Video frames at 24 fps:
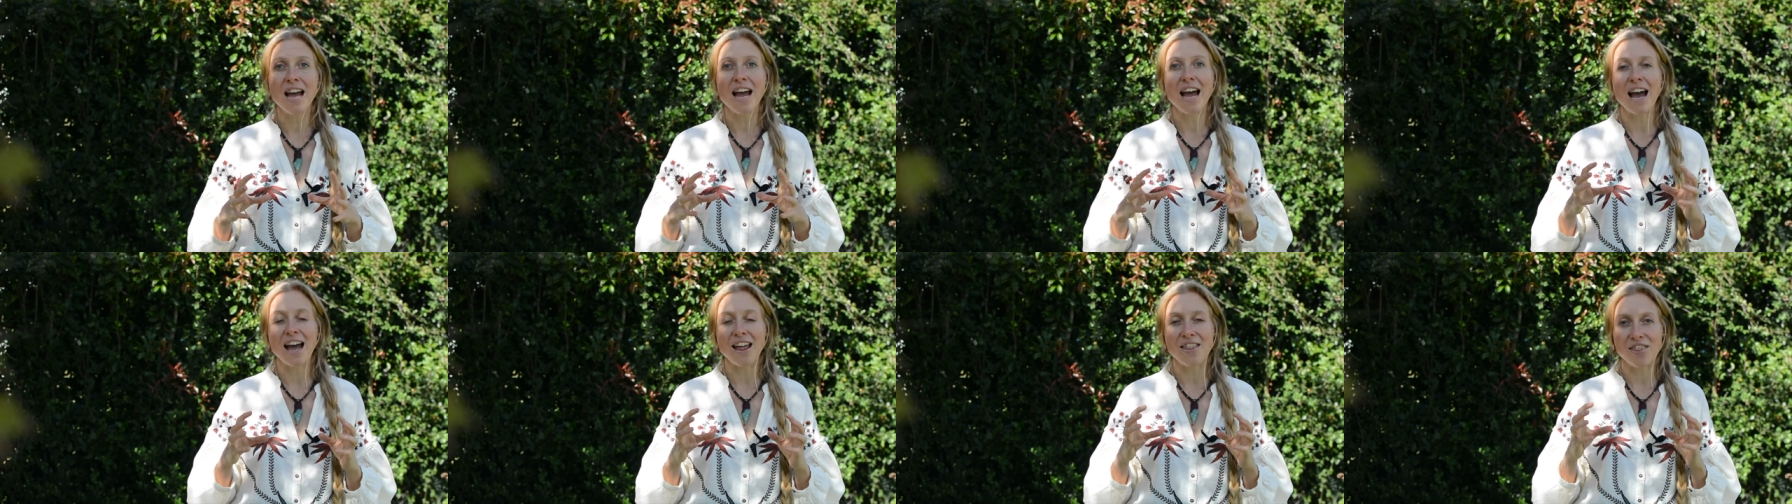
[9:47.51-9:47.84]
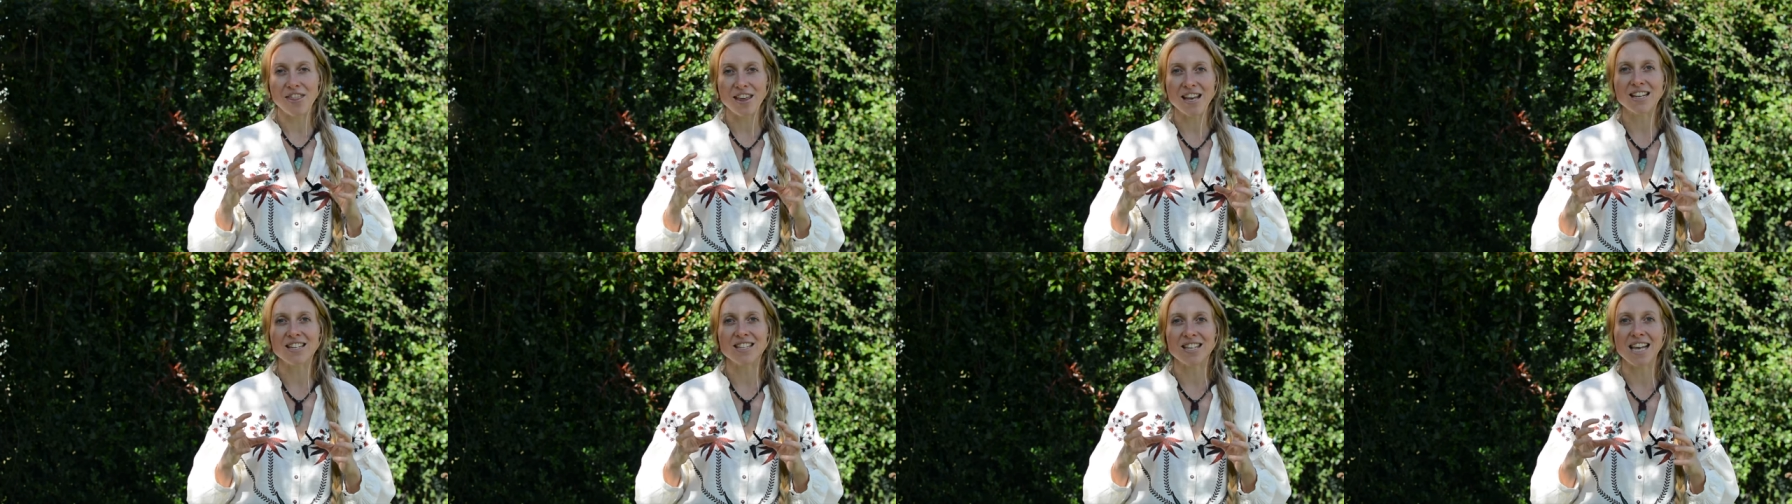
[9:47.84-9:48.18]
and
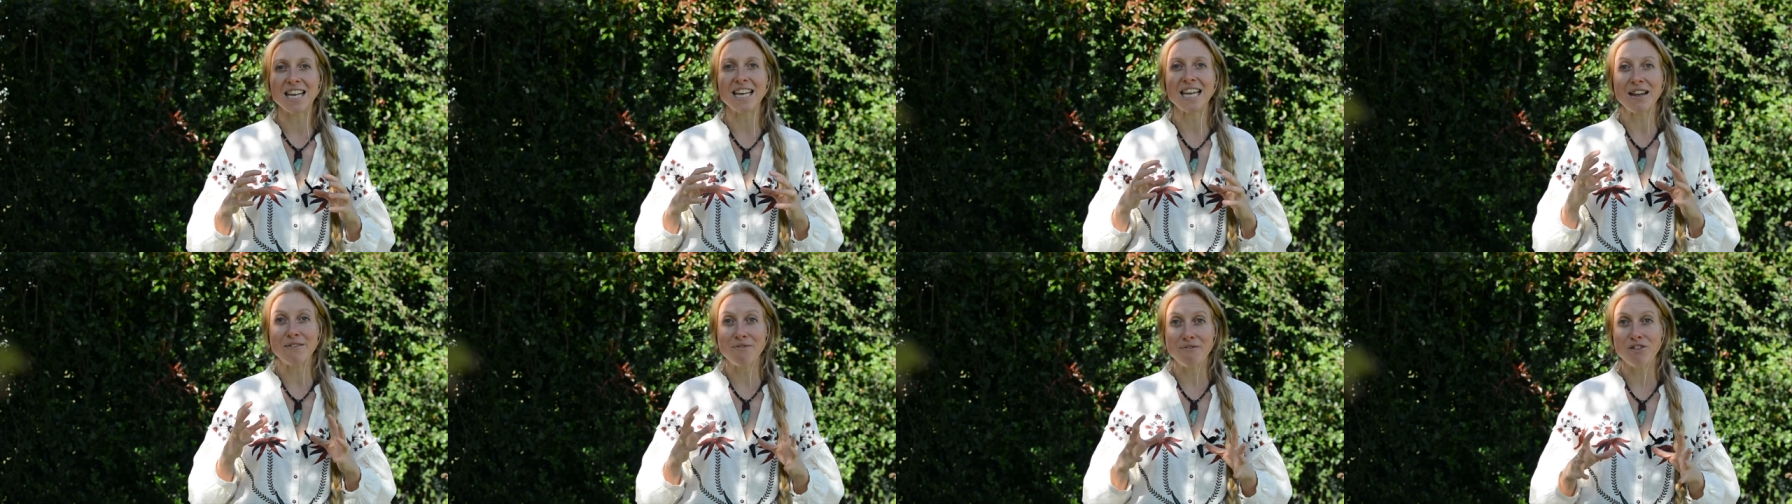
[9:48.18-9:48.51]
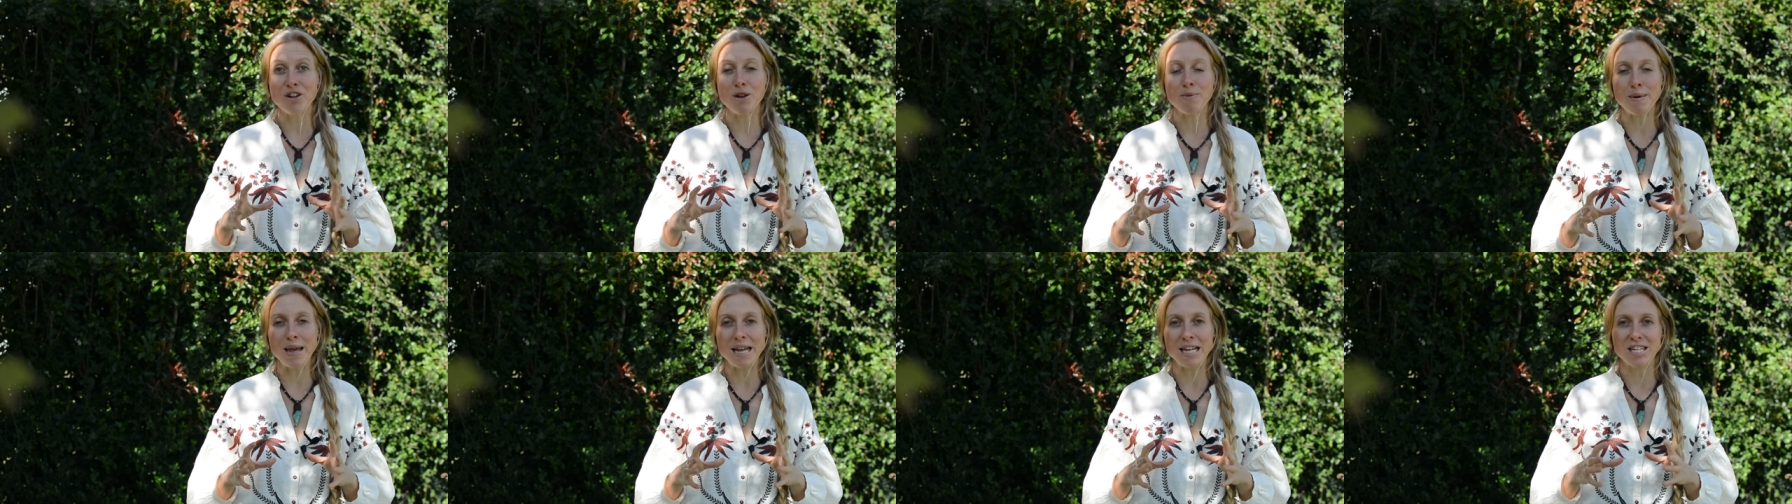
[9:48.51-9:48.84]
things like
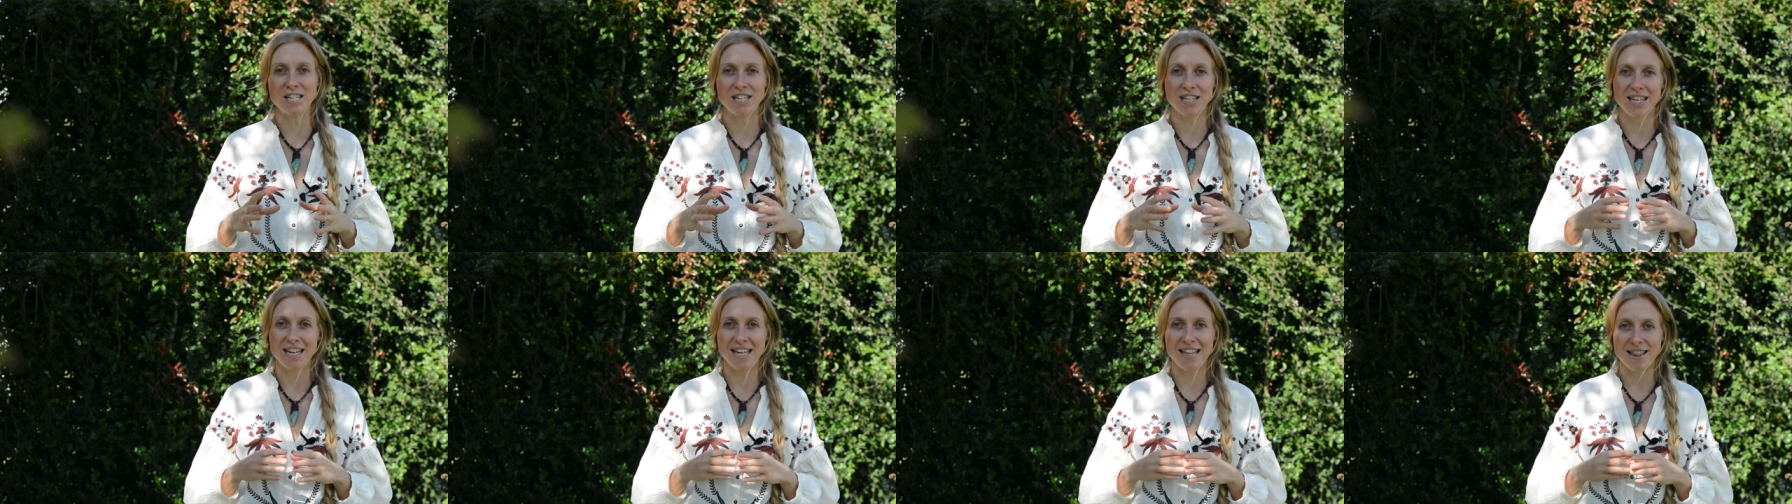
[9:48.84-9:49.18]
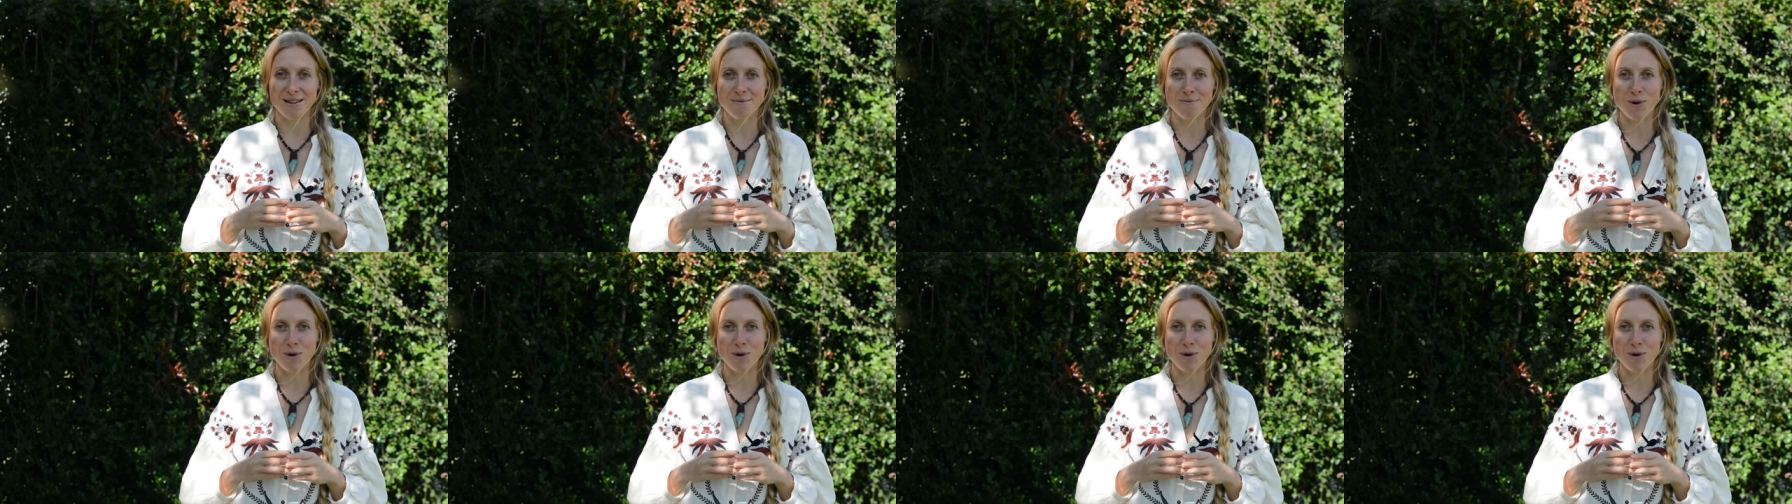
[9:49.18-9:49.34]
inflammation in the